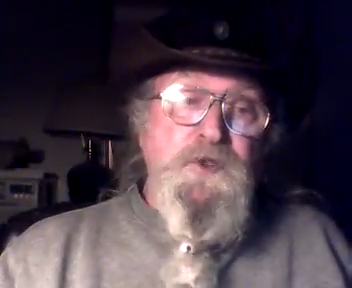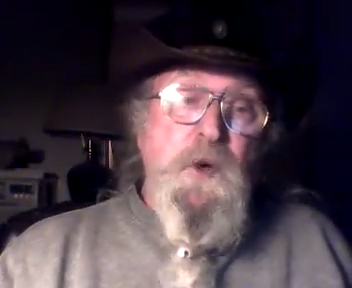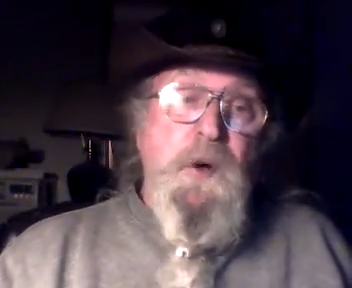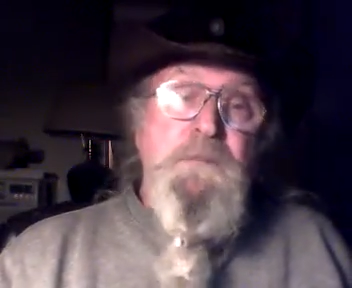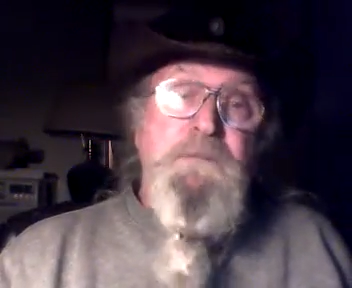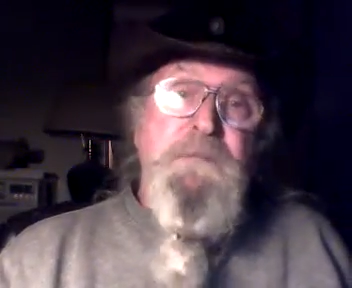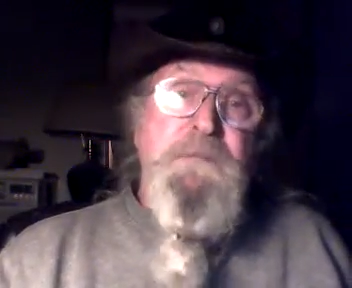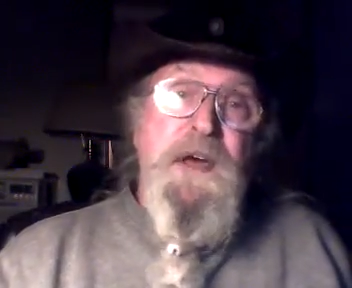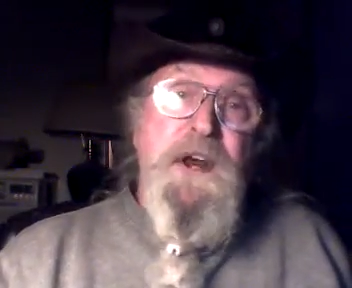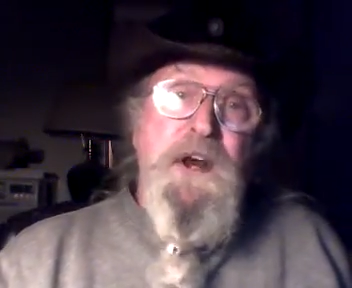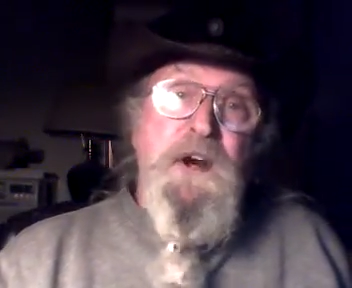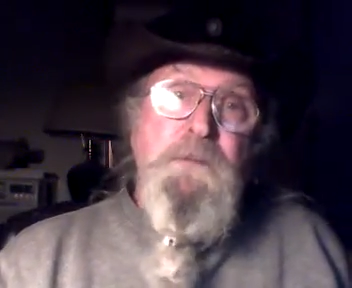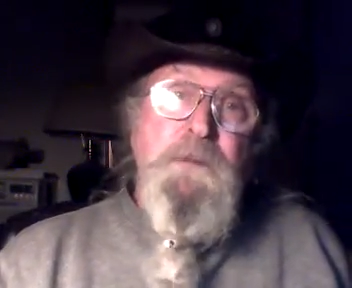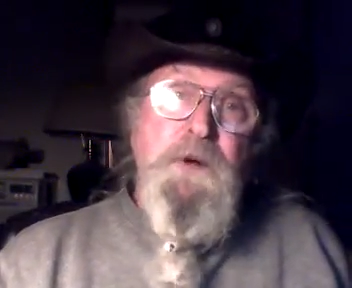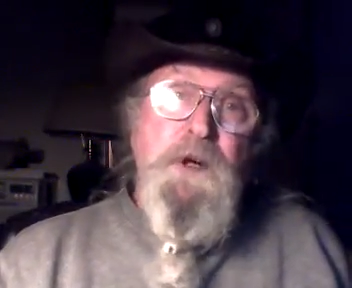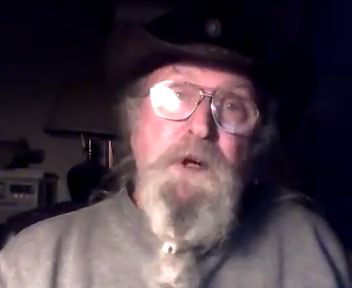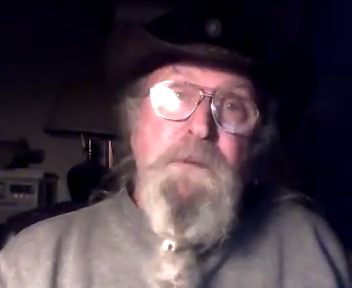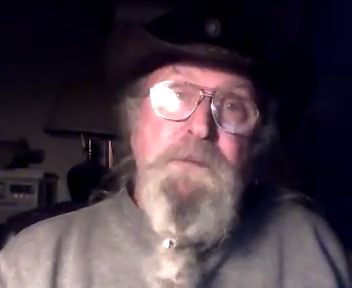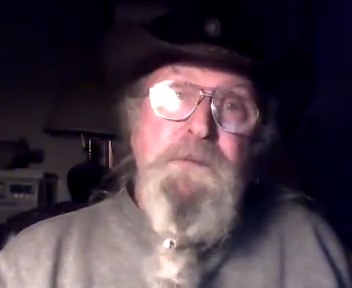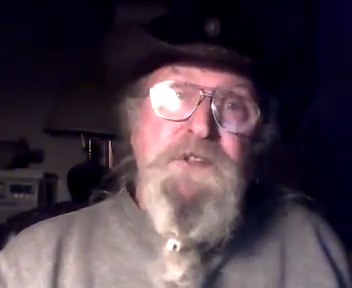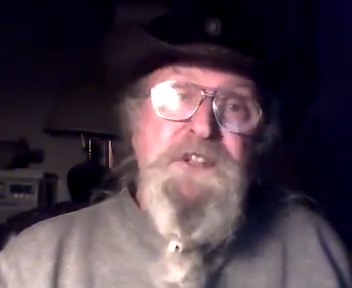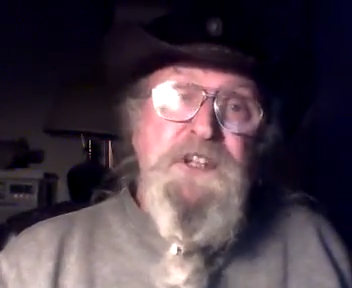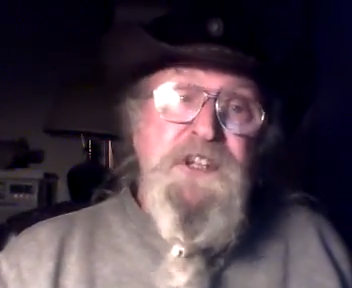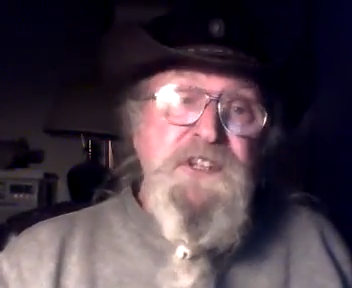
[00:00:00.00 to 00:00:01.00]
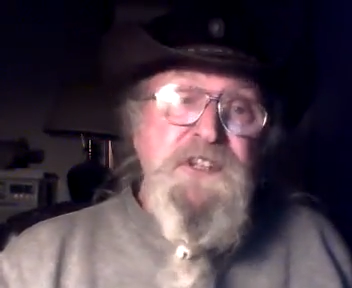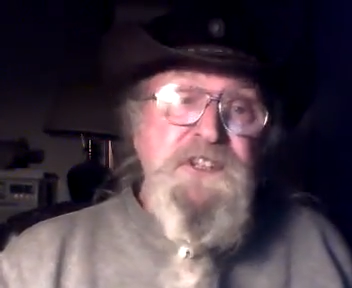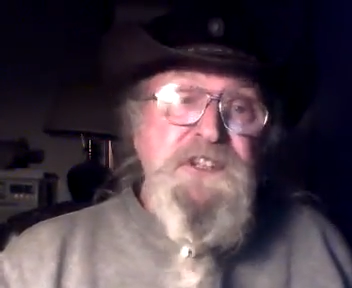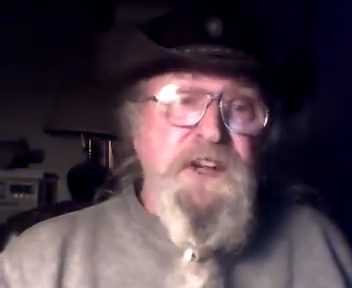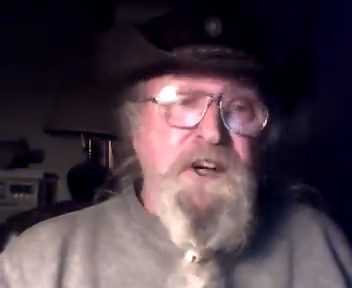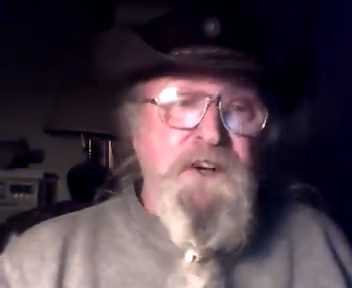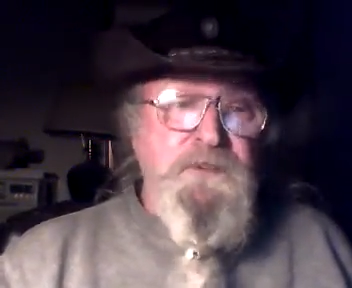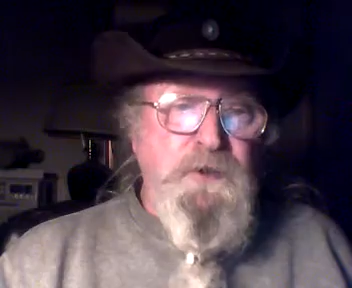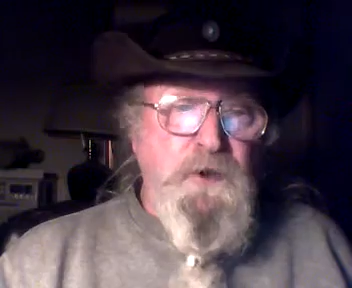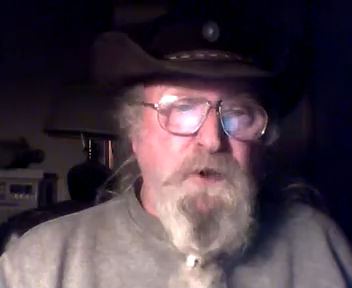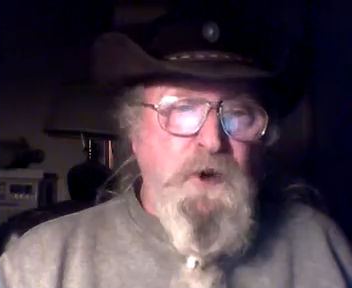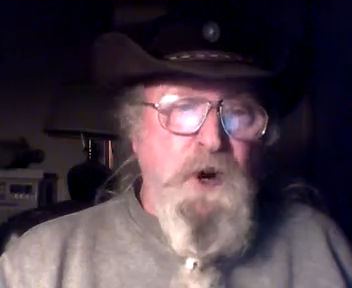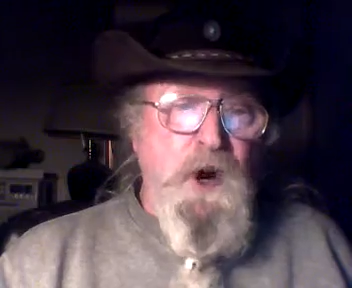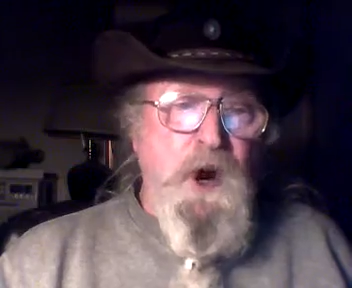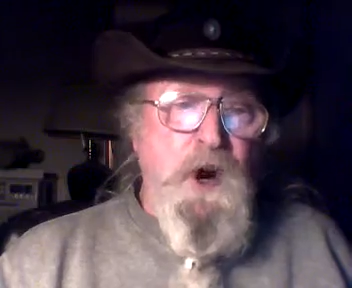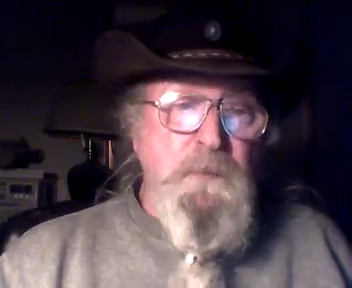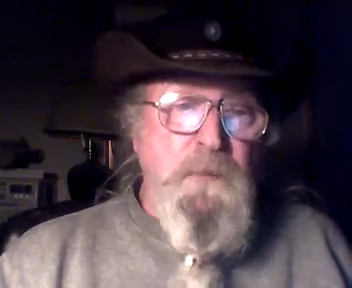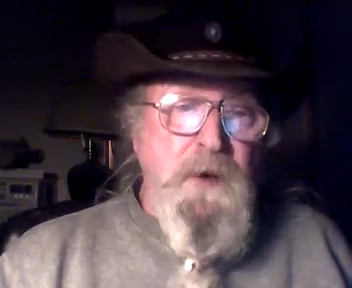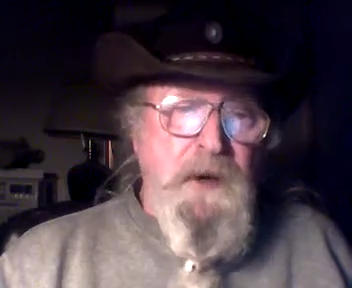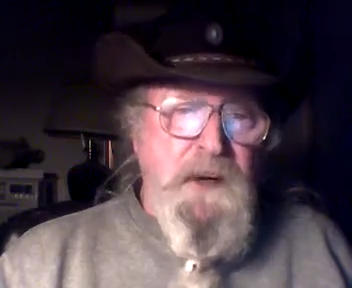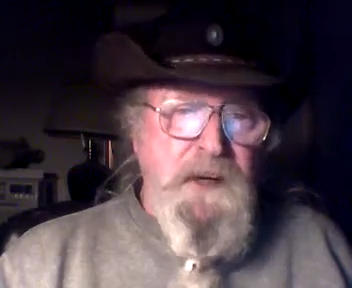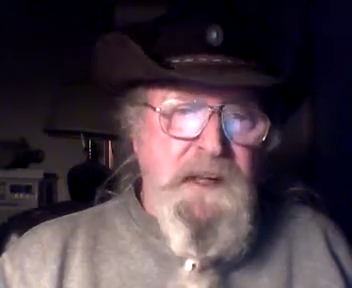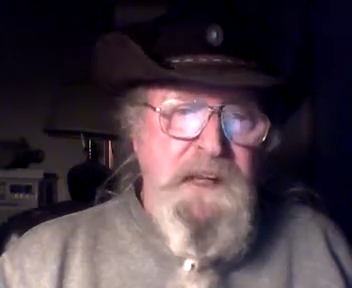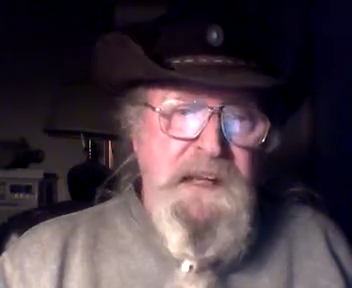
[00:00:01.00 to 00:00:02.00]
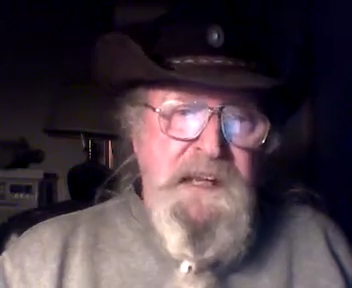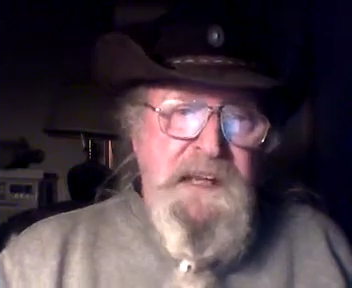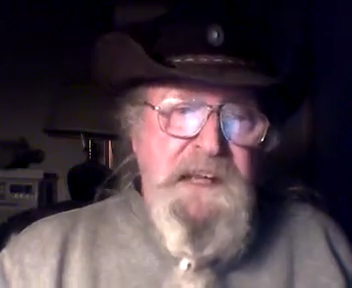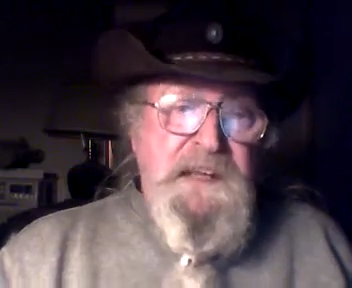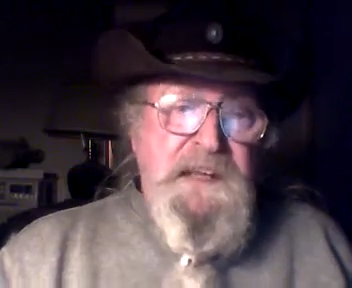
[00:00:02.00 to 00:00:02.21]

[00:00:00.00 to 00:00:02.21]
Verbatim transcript: what better purpose is there for our money